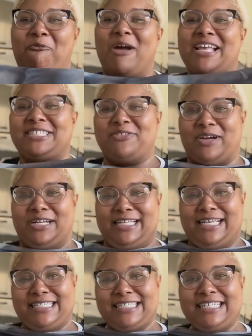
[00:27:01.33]
wait to wear
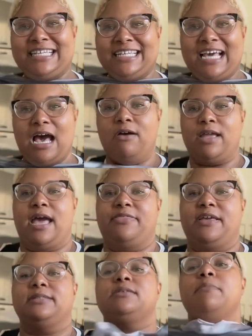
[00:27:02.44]
this. Oh yeah, I
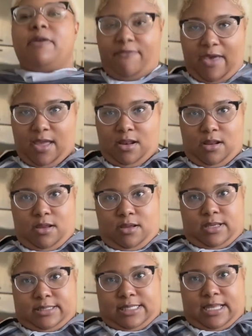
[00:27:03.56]
think it's gonna be fine.
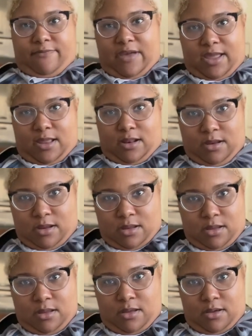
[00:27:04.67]
Cause like, if I can,
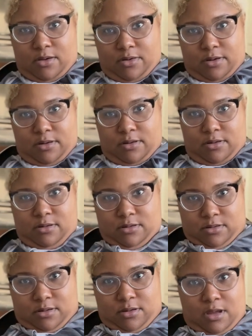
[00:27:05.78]
hold on.
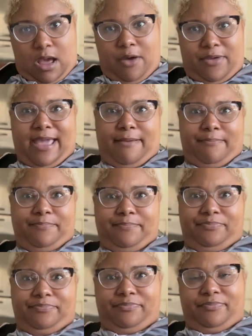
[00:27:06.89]
Oh yeah.
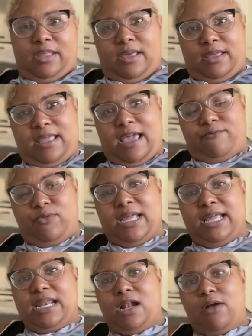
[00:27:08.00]
Yeah, if we can
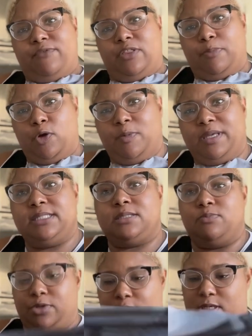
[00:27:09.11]
get it over the boobies,
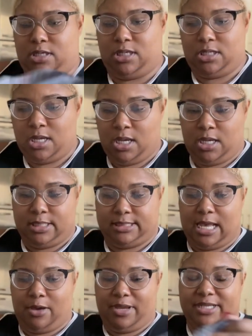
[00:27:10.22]
we're good.
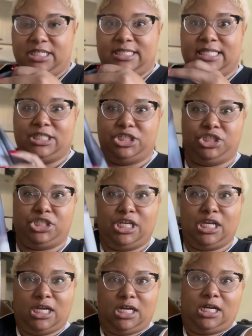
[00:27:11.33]
So it's just this
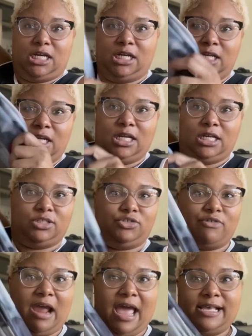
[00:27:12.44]
sheer
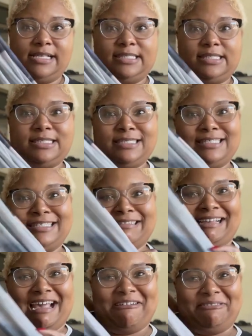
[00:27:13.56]
dress.
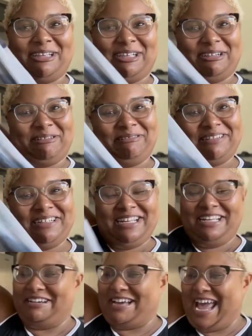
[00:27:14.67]
Look how cute.
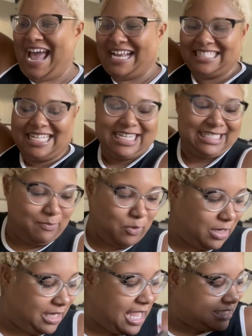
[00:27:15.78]
Okay, I just needed some
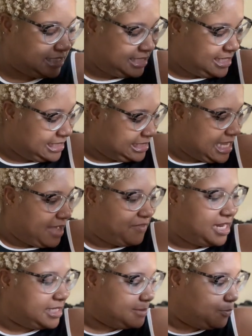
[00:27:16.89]
more, like, sheer stuff. I
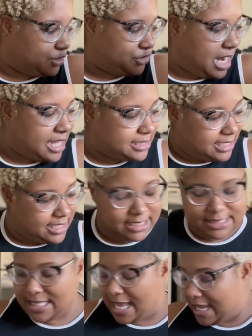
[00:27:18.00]
need some more
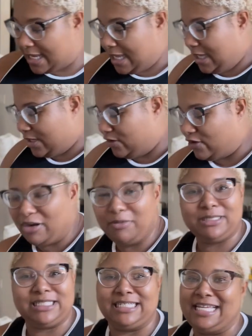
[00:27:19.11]
dresses. Like, your girl was
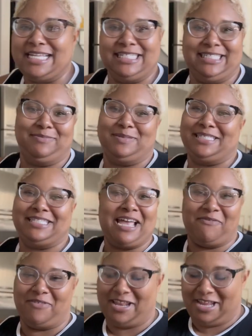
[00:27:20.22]
just needing some
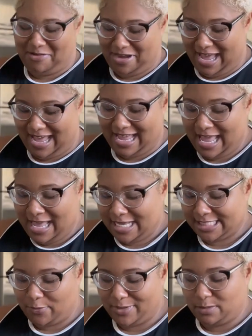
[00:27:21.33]
stuff, honey, okay?
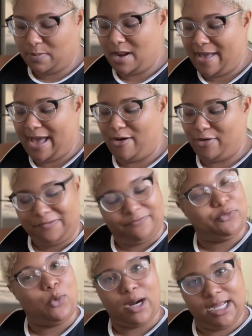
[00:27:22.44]
So we spent about
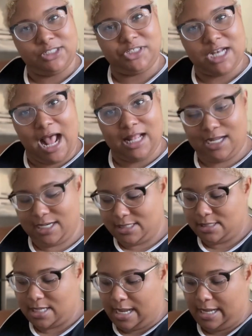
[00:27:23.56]
$400.